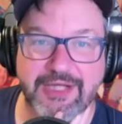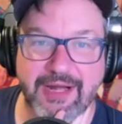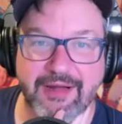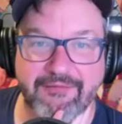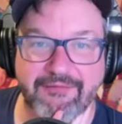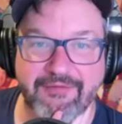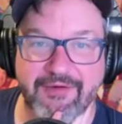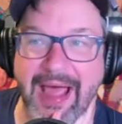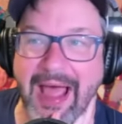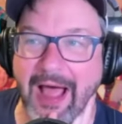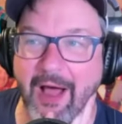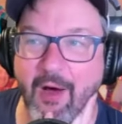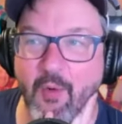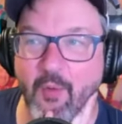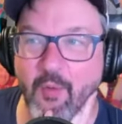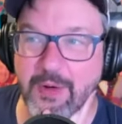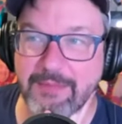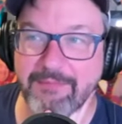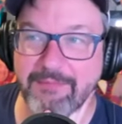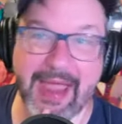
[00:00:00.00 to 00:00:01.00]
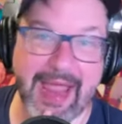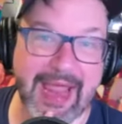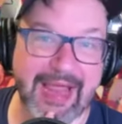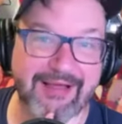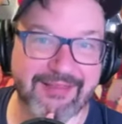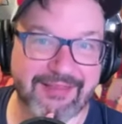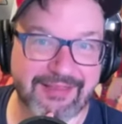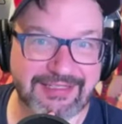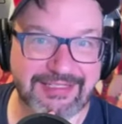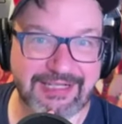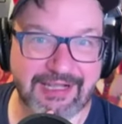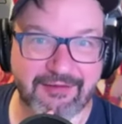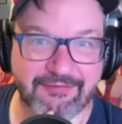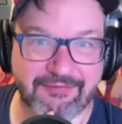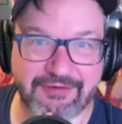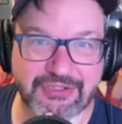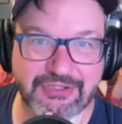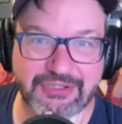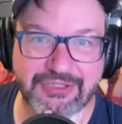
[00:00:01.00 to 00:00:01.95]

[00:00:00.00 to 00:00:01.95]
kind of how we make what the television